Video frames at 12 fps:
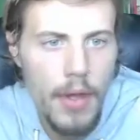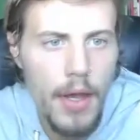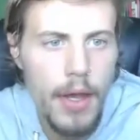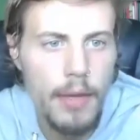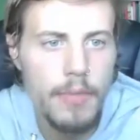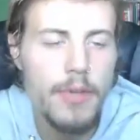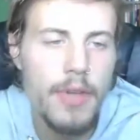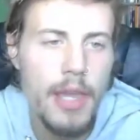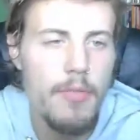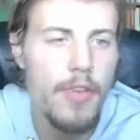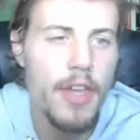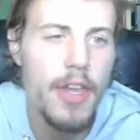So
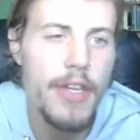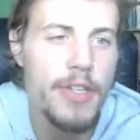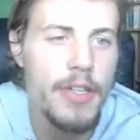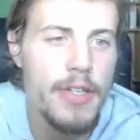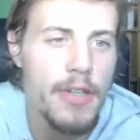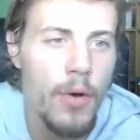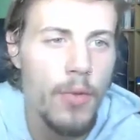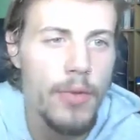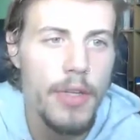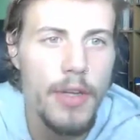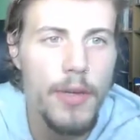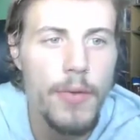gamification isn't
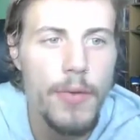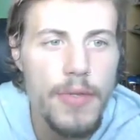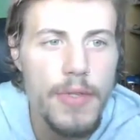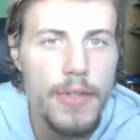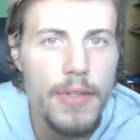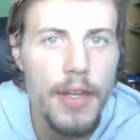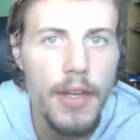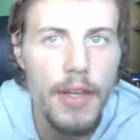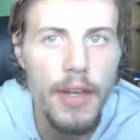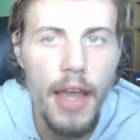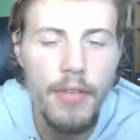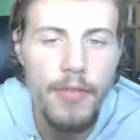only used in
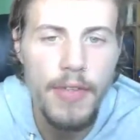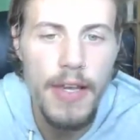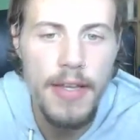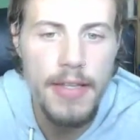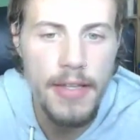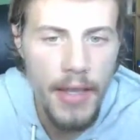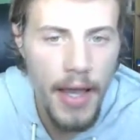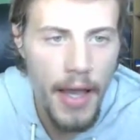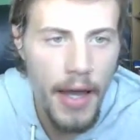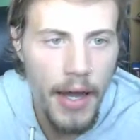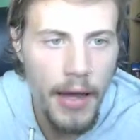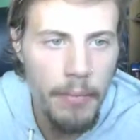advertising,
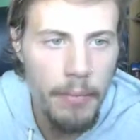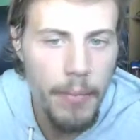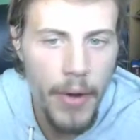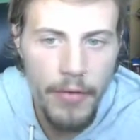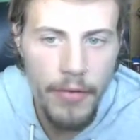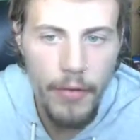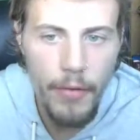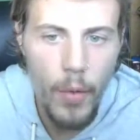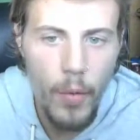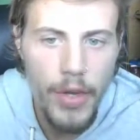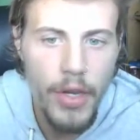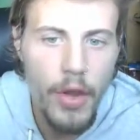but
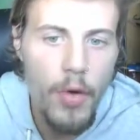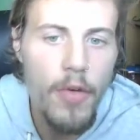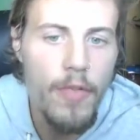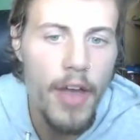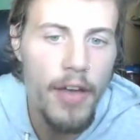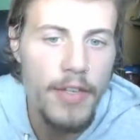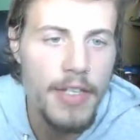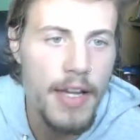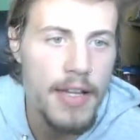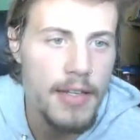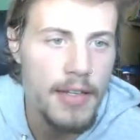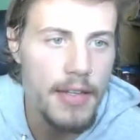what we know of
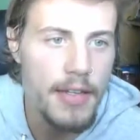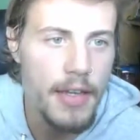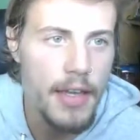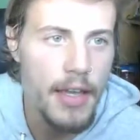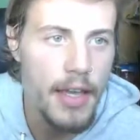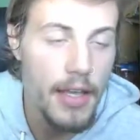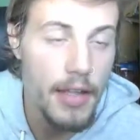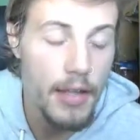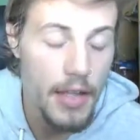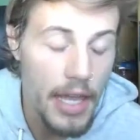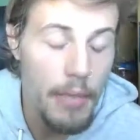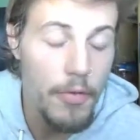advertising,
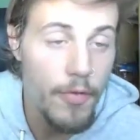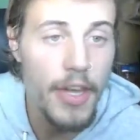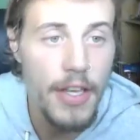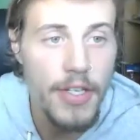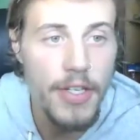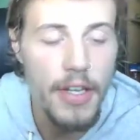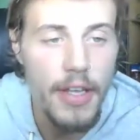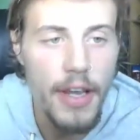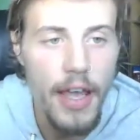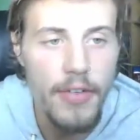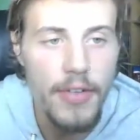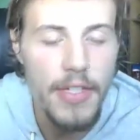gamification in
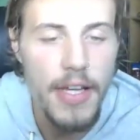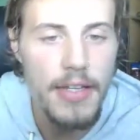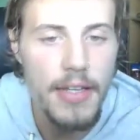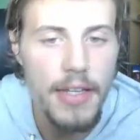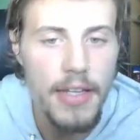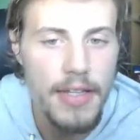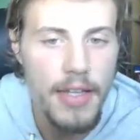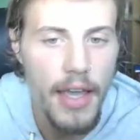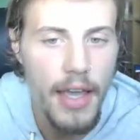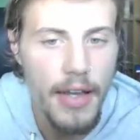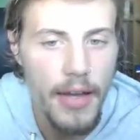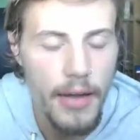advertising, is
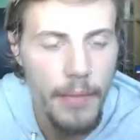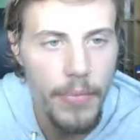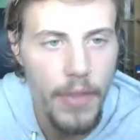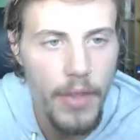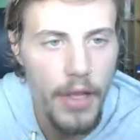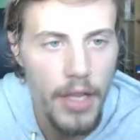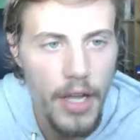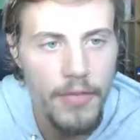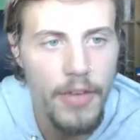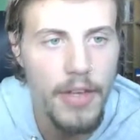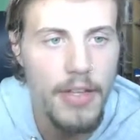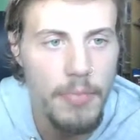that a lot of
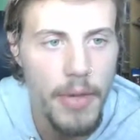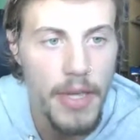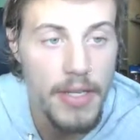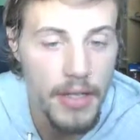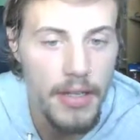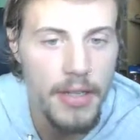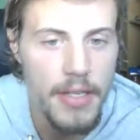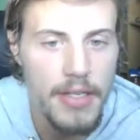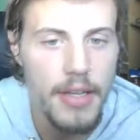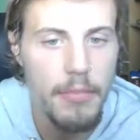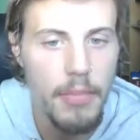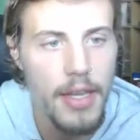it is based on this
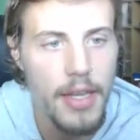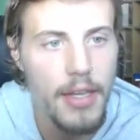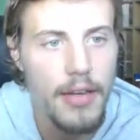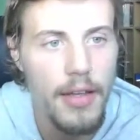immediate